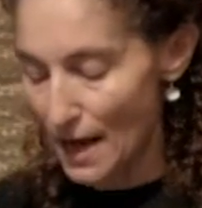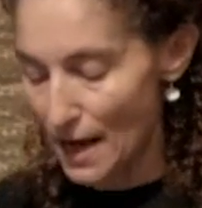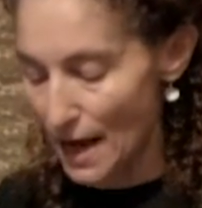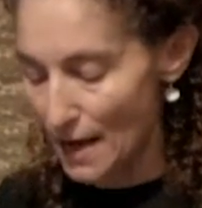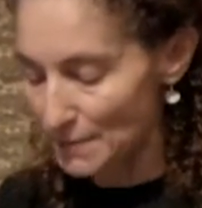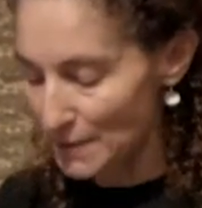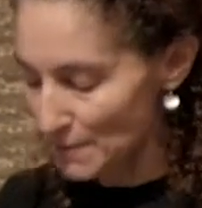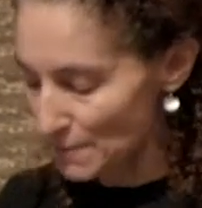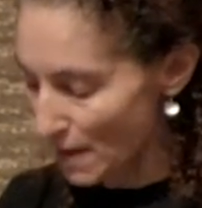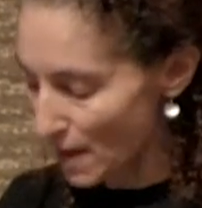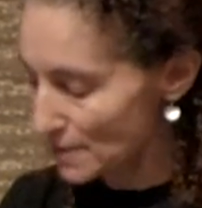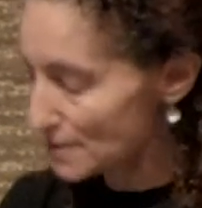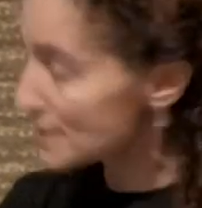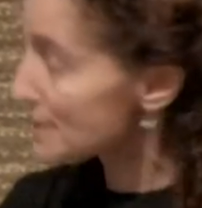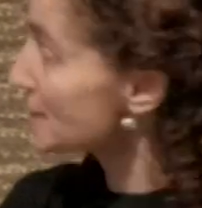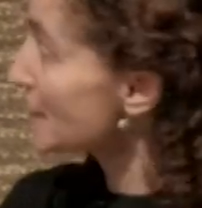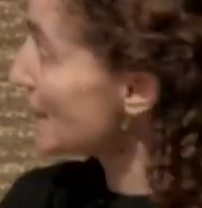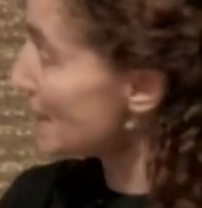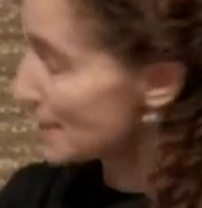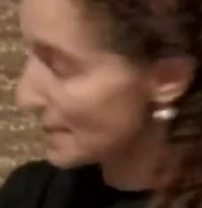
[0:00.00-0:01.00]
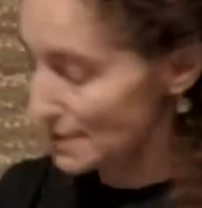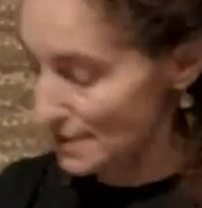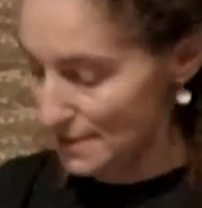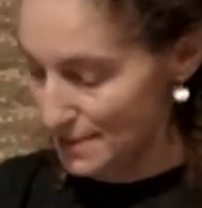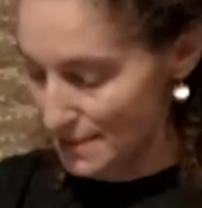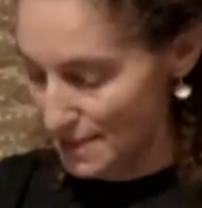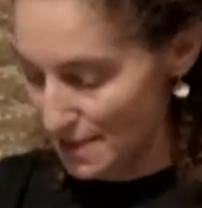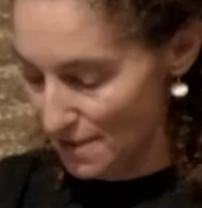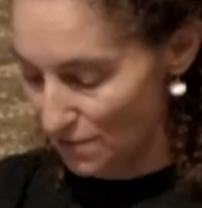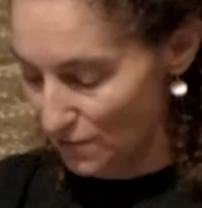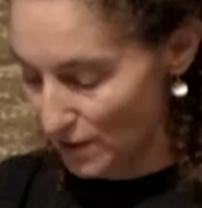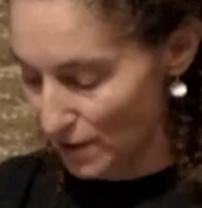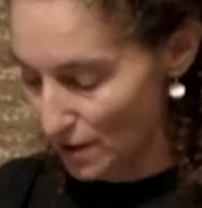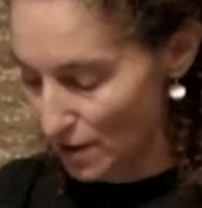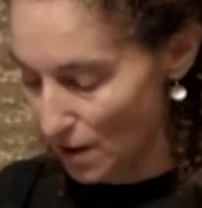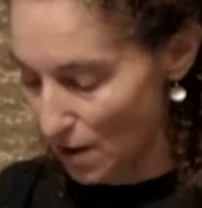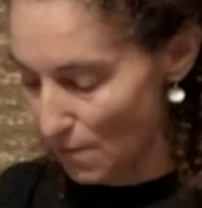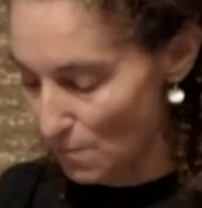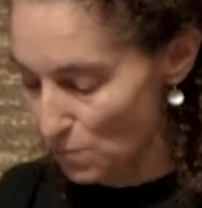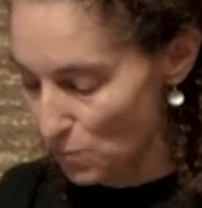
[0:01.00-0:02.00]
Emmy Mogg's take is even
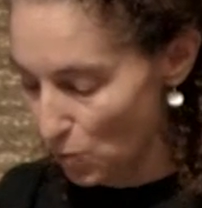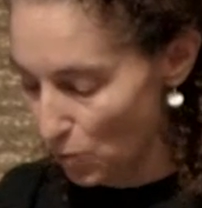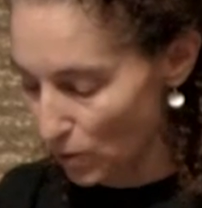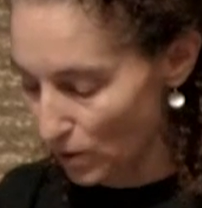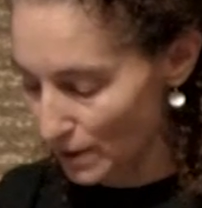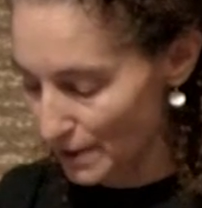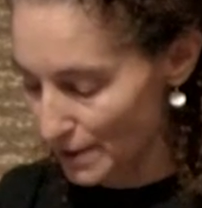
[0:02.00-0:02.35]
more